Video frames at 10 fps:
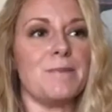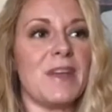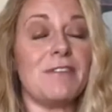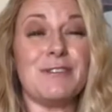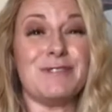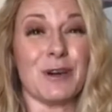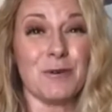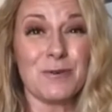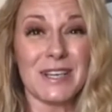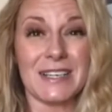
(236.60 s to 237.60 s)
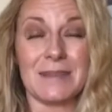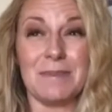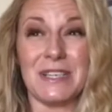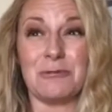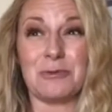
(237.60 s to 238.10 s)
If you don't, it can
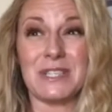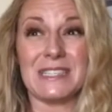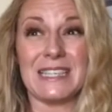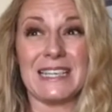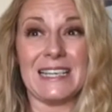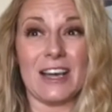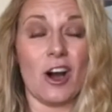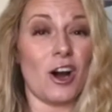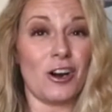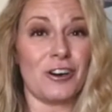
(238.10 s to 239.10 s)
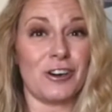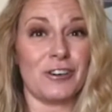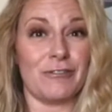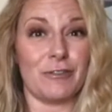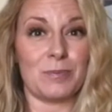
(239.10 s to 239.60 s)
be really
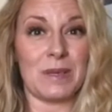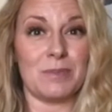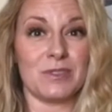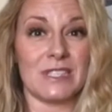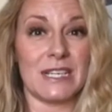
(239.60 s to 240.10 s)
hard for people to